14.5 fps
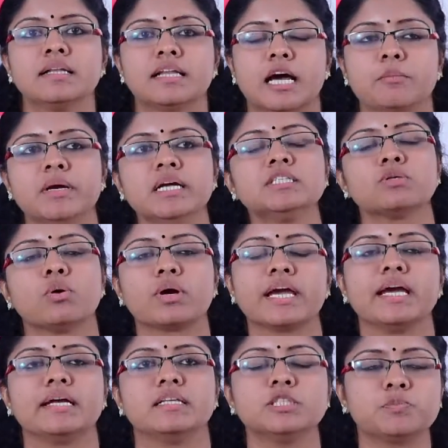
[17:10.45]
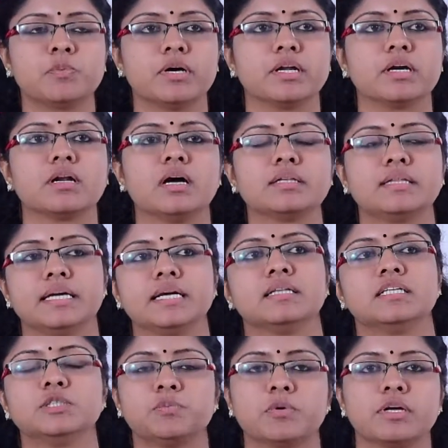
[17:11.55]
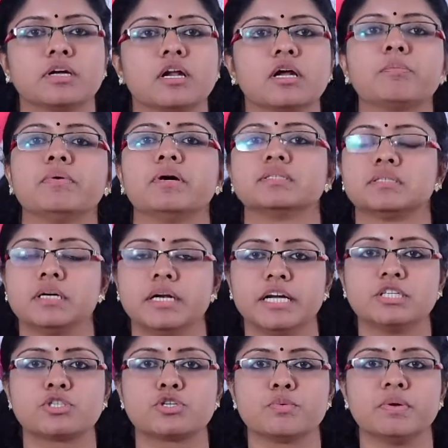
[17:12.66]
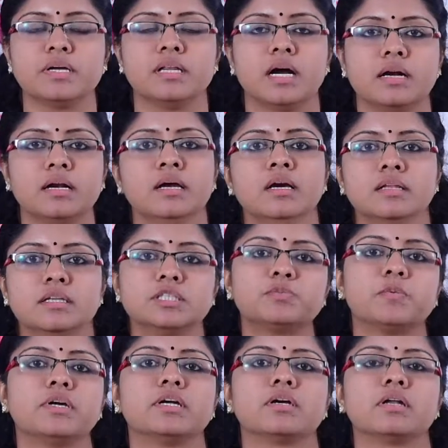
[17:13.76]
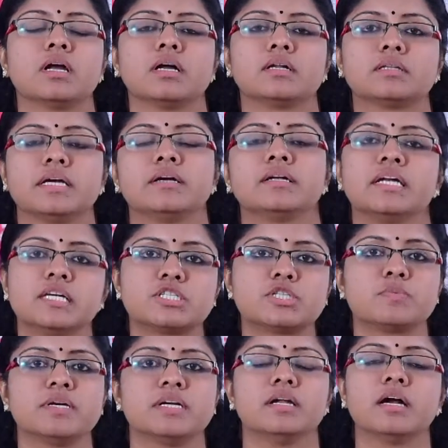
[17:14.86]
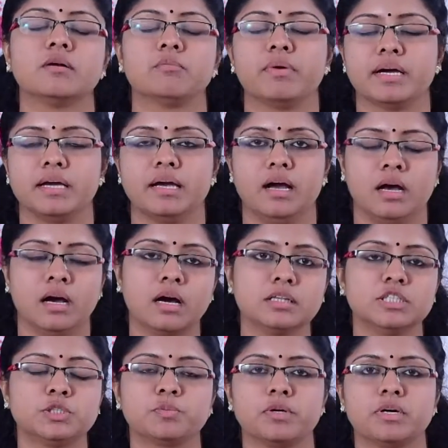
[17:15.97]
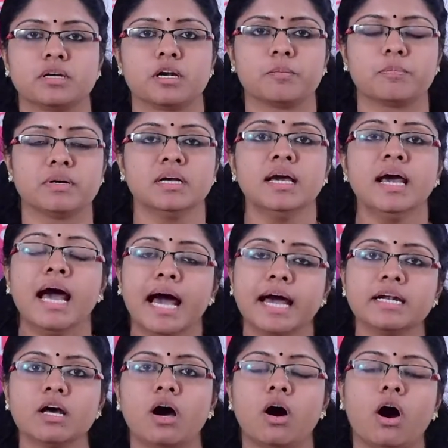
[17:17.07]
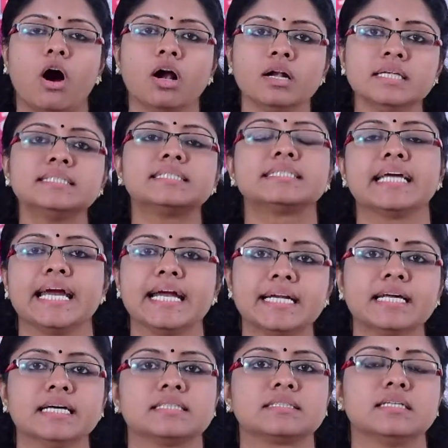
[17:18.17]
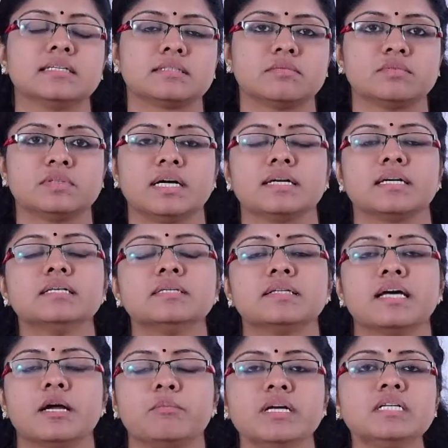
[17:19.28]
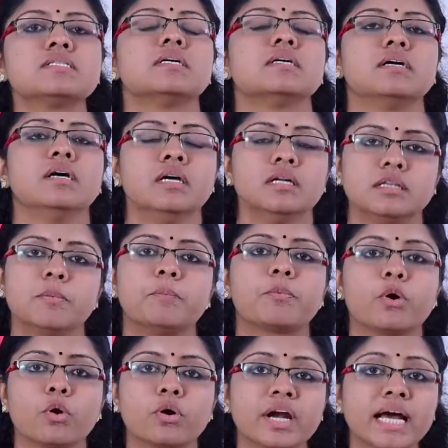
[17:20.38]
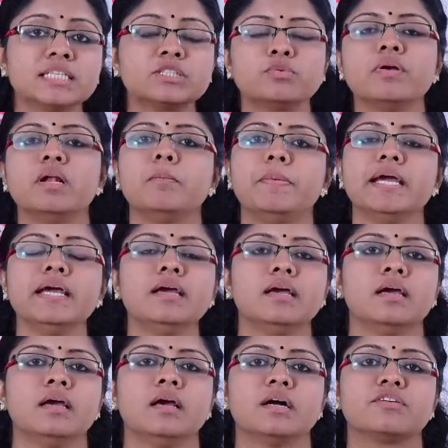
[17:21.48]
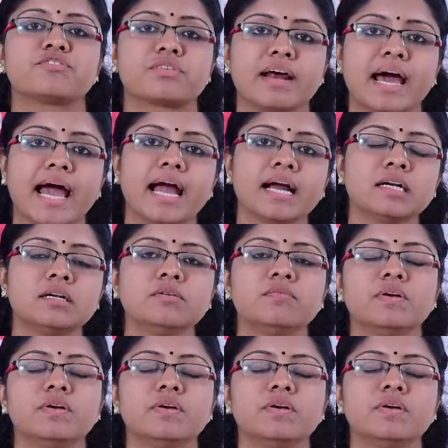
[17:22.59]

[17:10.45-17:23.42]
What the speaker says: That means, okay, this particular thing, this particular person needs to be done, this particular thing needs to be done by this particular person, and all the status that means the progress will be tracked